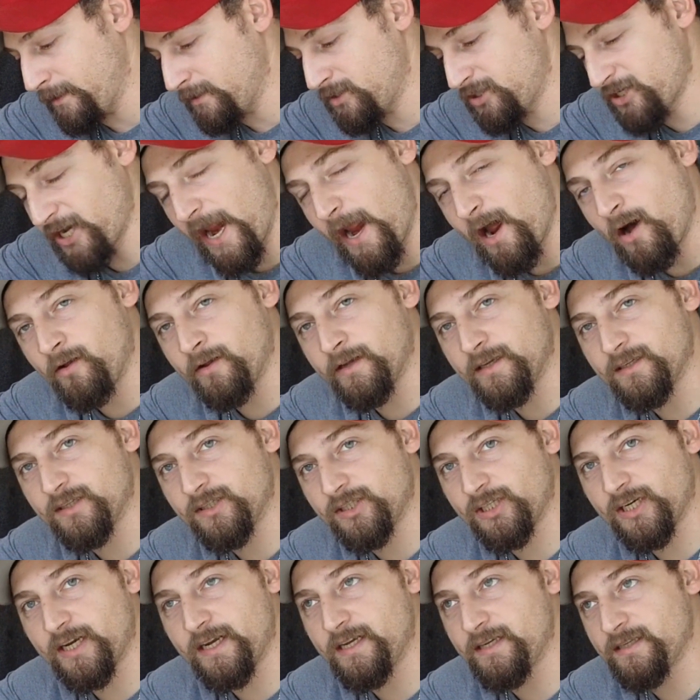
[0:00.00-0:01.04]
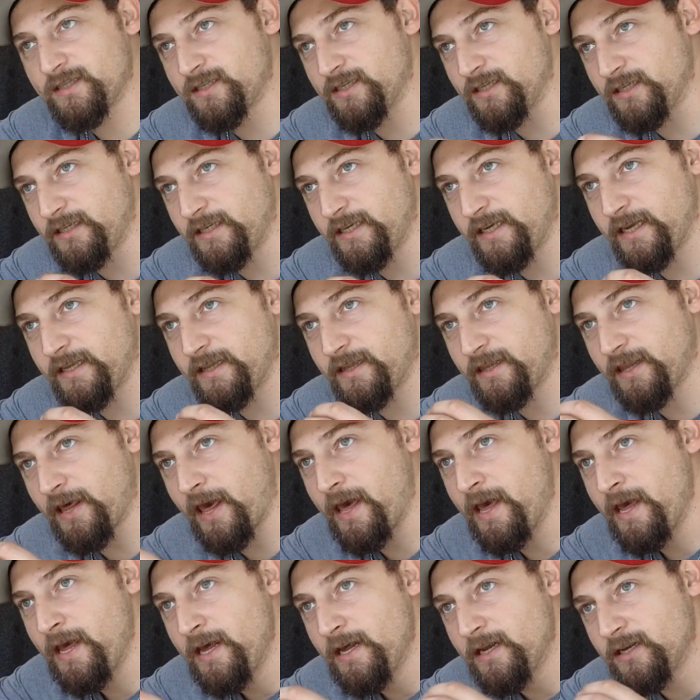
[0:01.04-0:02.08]
challenge, is to get
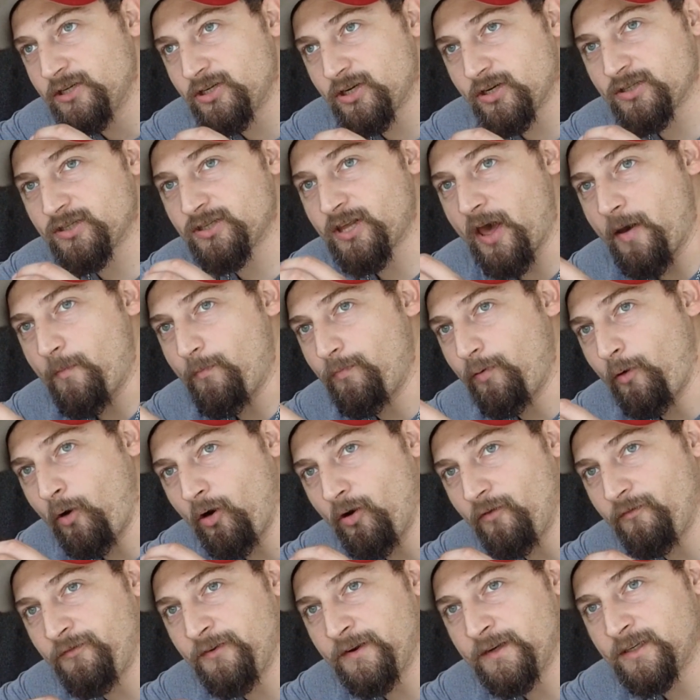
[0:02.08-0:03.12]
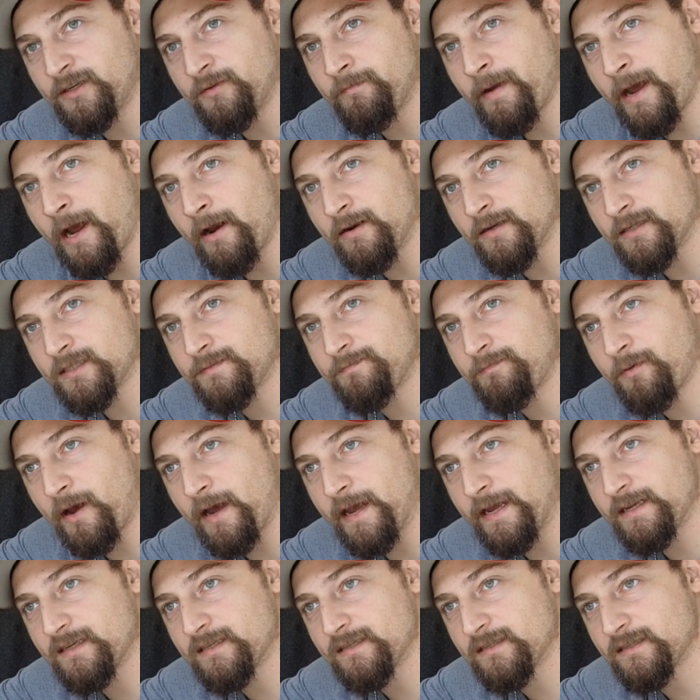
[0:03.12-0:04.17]
that perfect amount of
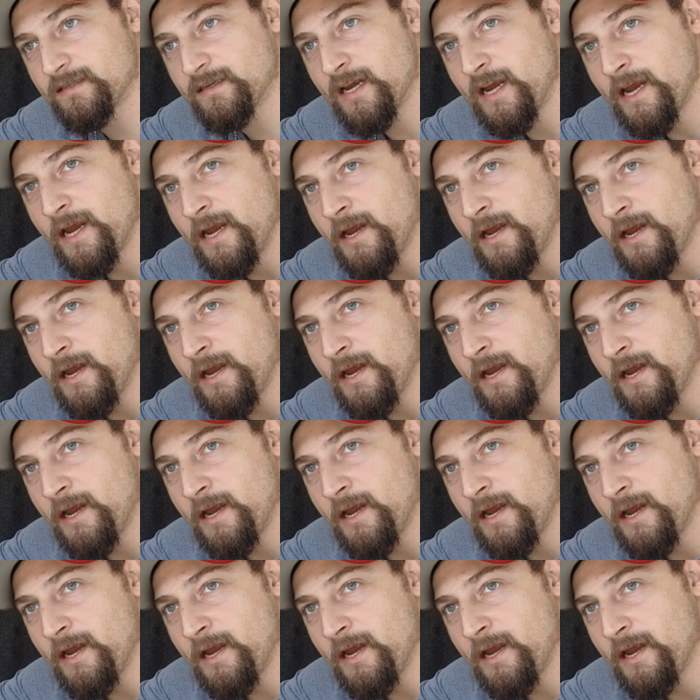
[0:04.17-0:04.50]
spice